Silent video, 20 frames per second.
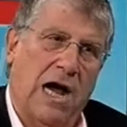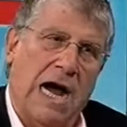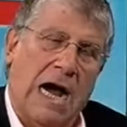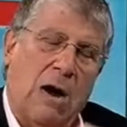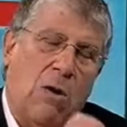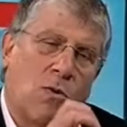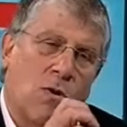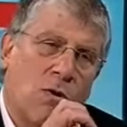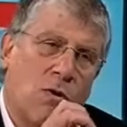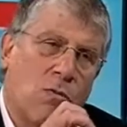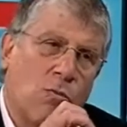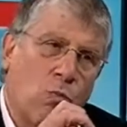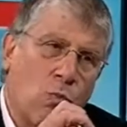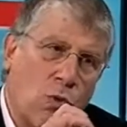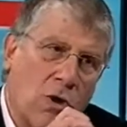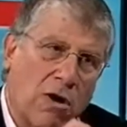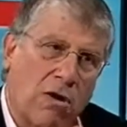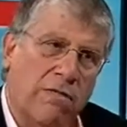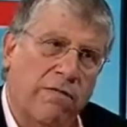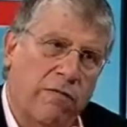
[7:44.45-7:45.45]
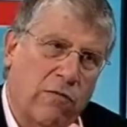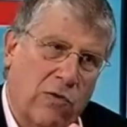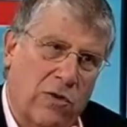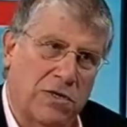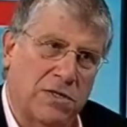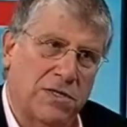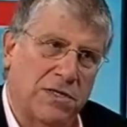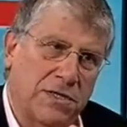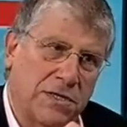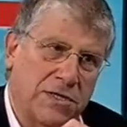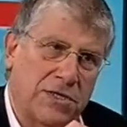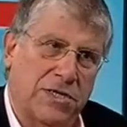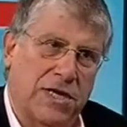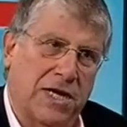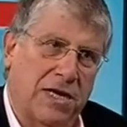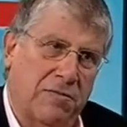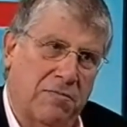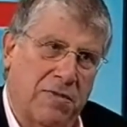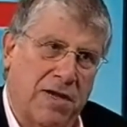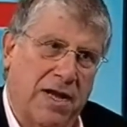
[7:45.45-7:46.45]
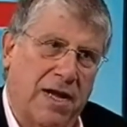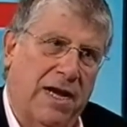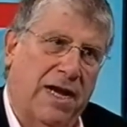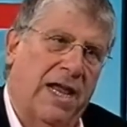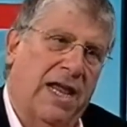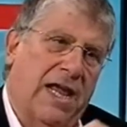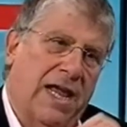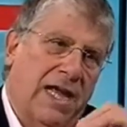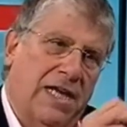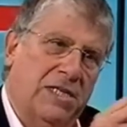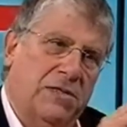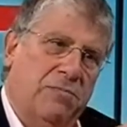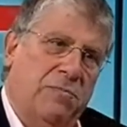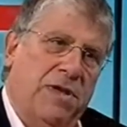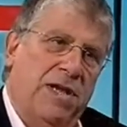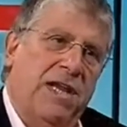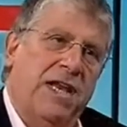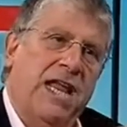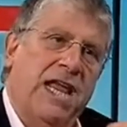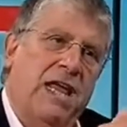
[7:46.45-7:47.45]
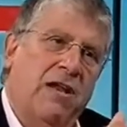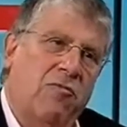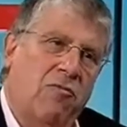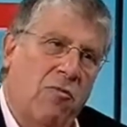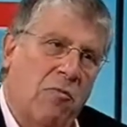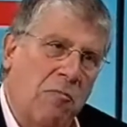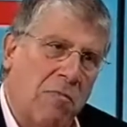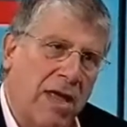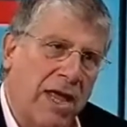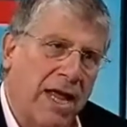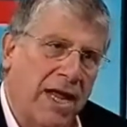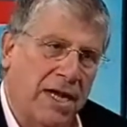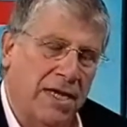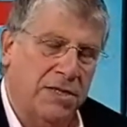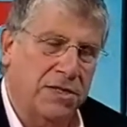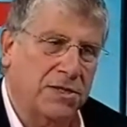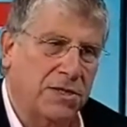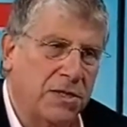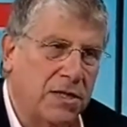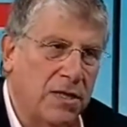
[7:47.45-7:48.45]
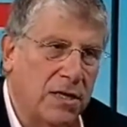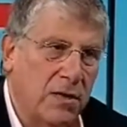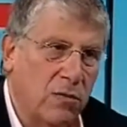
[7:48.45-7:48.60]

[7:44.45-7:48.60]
Our workforce in the state of Maine has been and remains